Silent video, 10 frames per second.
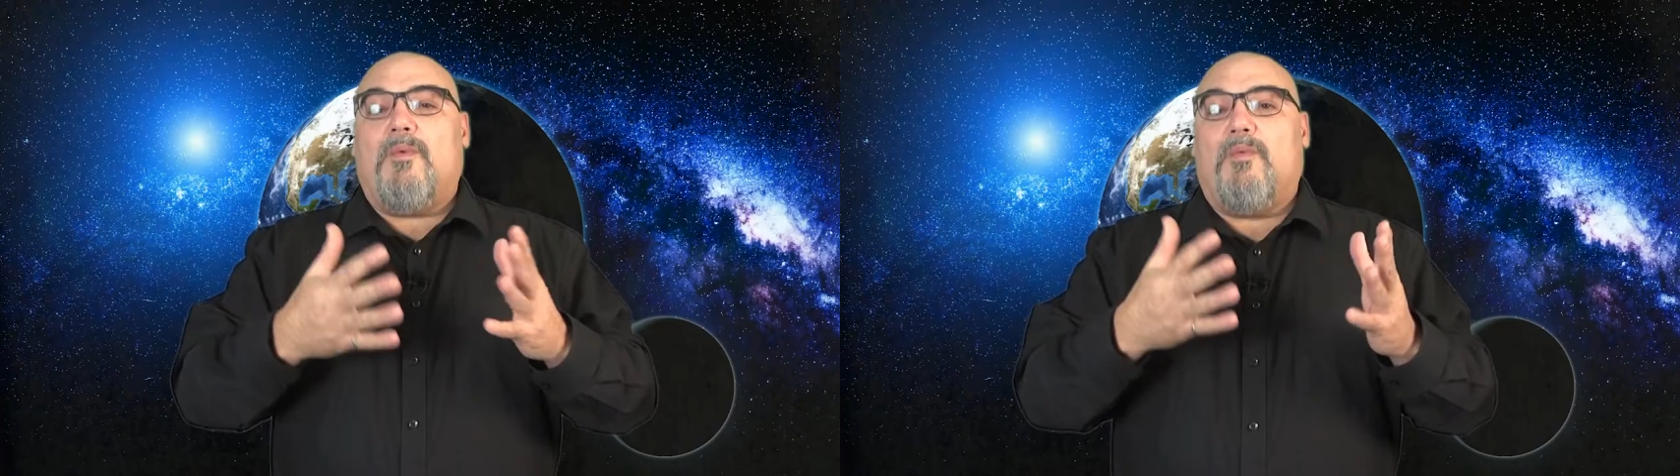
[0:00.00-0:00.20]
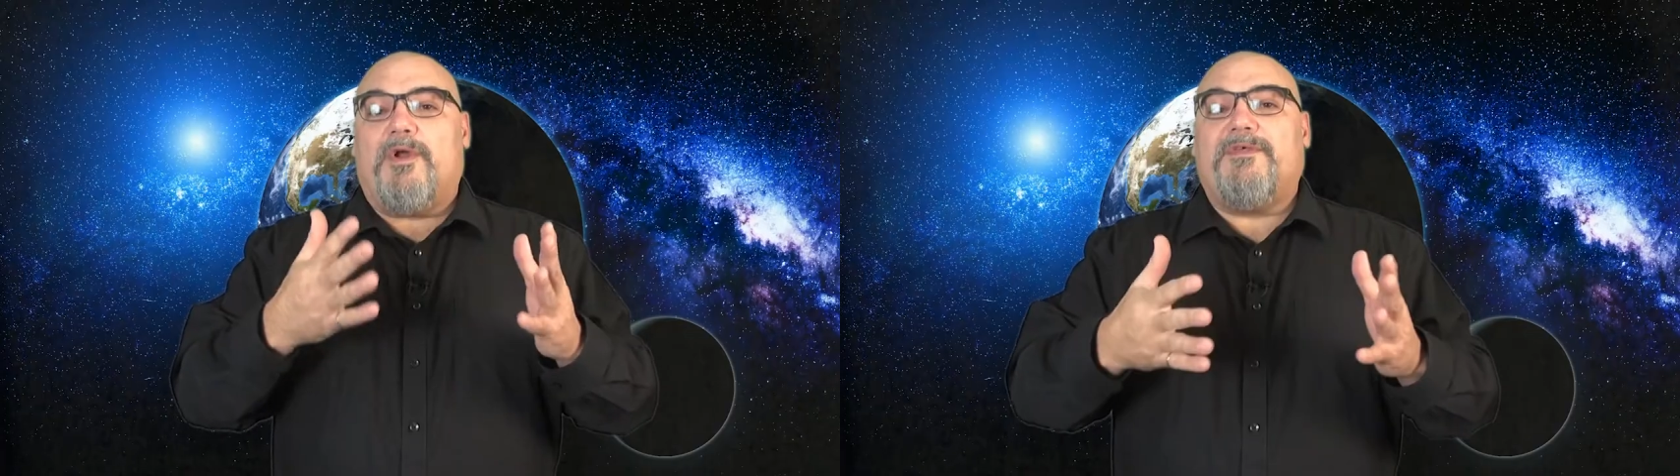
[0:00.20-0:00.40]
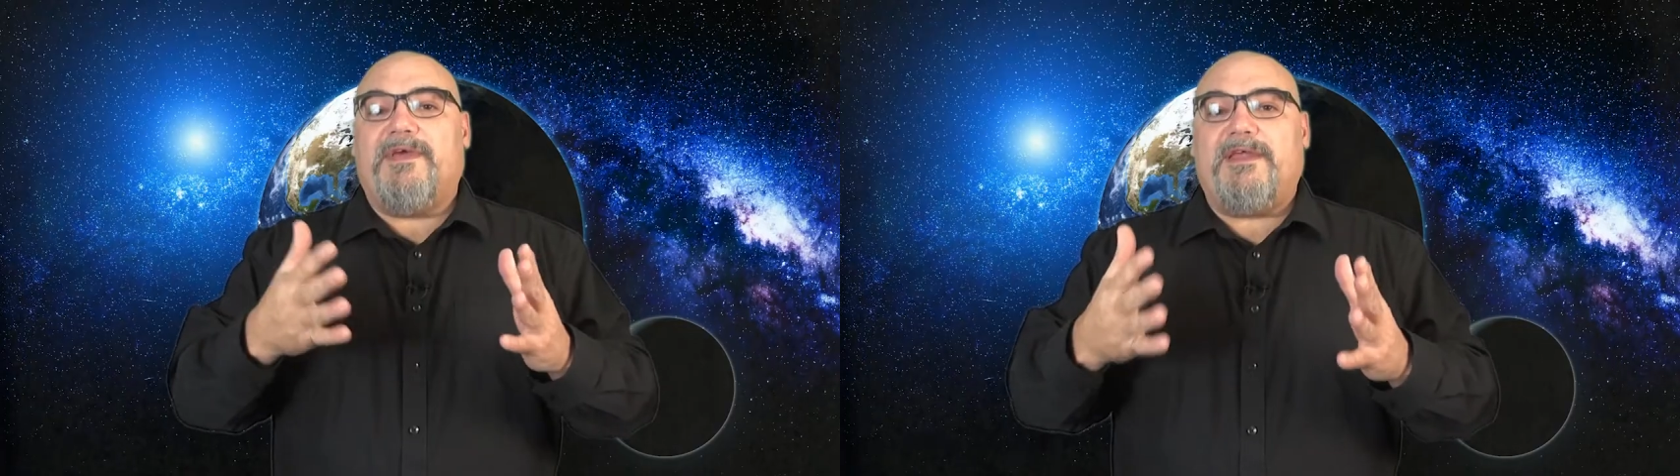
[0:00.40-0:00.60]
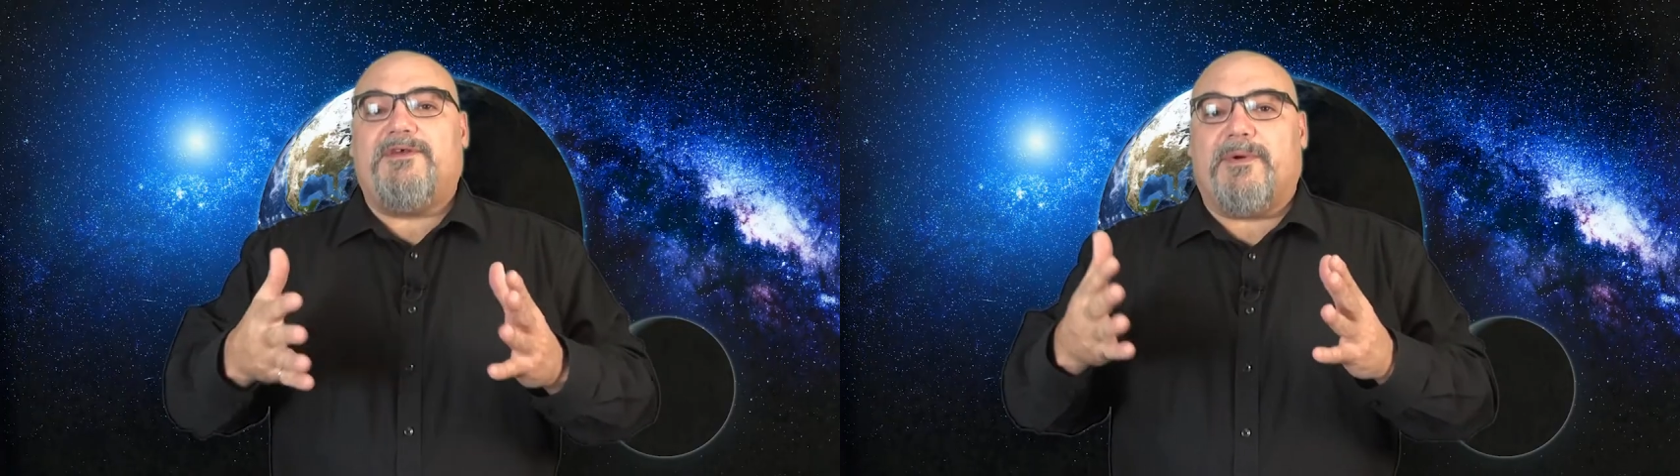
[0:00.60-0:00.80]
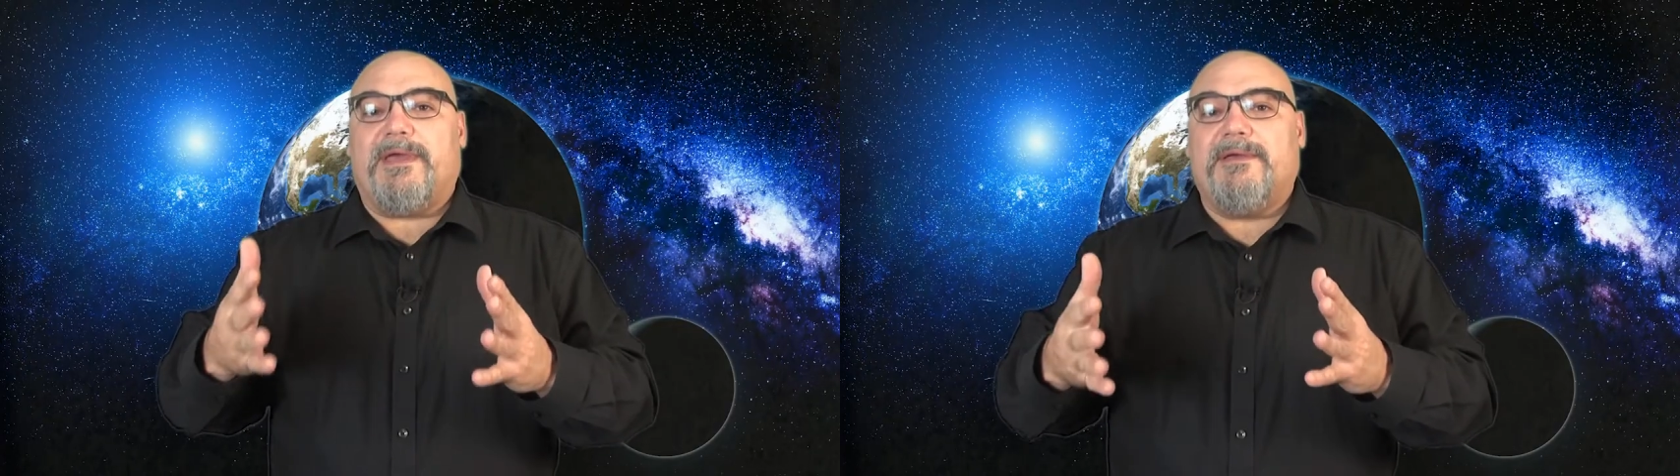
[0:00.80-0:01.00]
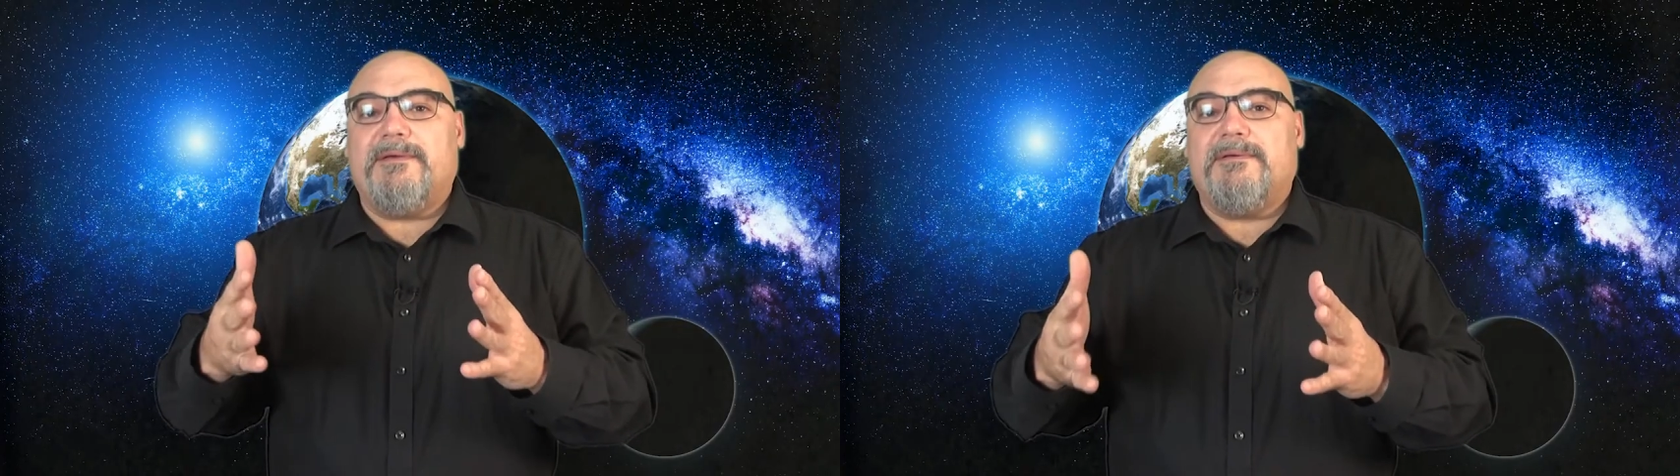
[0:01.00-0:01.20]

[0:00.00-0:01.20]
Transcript: what are they doing?